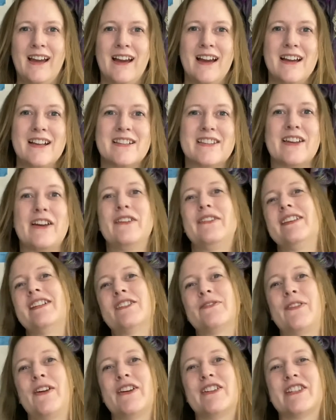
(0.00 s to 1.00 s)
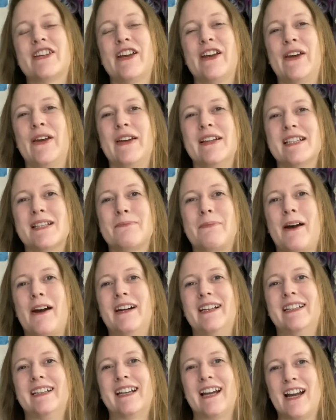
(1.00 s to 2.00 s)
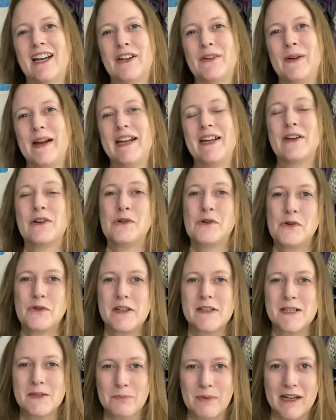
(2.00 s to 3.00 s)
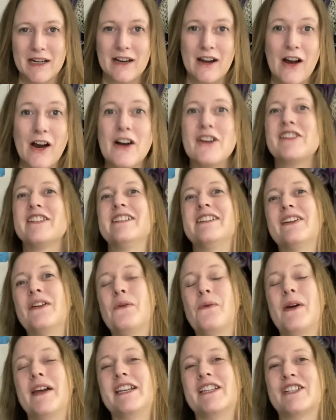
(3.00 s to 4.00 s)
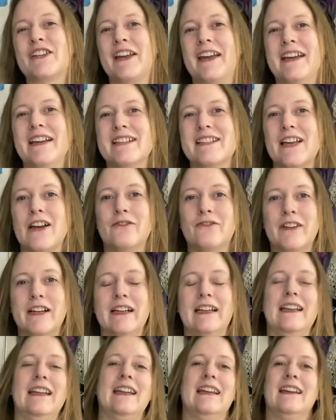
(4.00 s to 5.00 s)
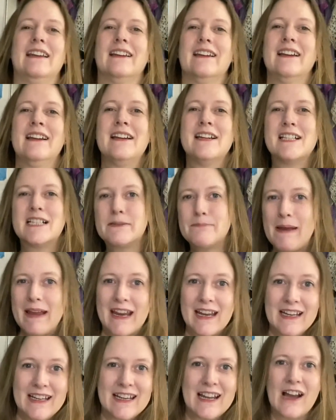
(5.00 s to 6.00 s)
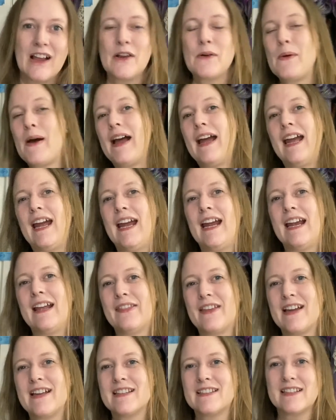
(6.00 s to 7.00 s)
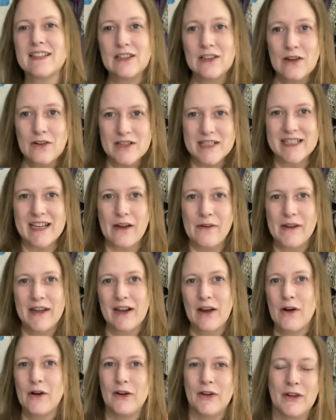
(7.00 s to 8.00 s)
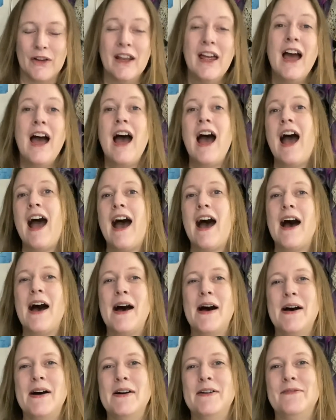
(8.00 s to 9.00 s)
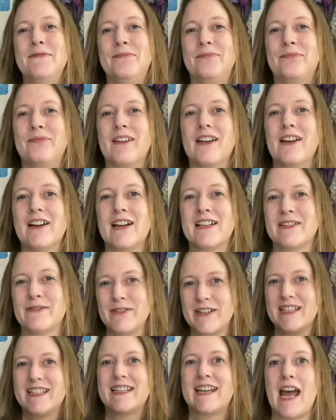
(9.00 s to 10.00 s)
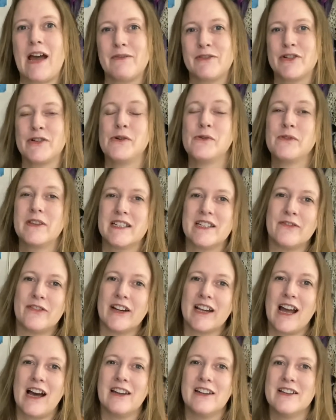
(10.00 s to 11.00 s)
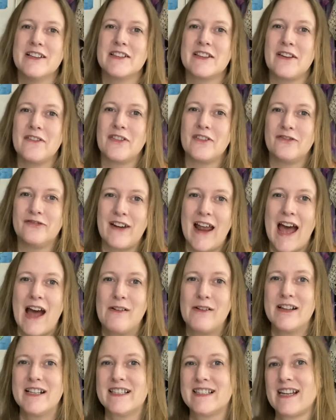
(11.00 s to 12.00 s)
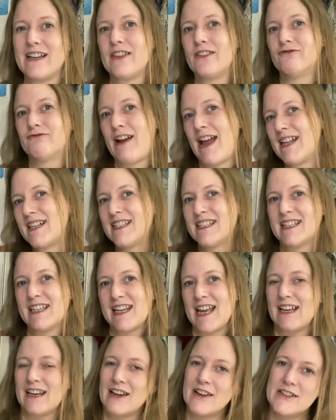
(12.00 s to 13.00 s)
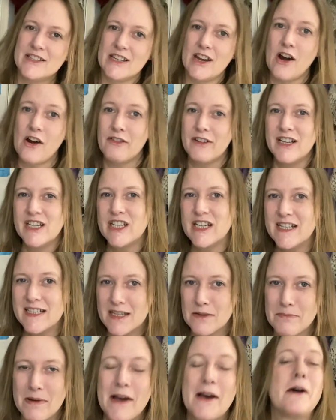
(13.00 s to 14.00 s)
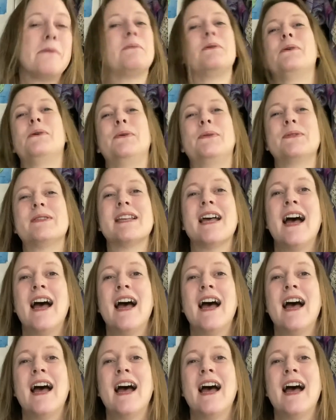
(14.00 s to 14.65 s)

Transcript: So this photo inspired the colourway called Spring Garden, which is a really speckly colourway. There's lots going on because I wanted to capture all the different colours of the flowers, so the reds, the yellows, the oranges, the purples,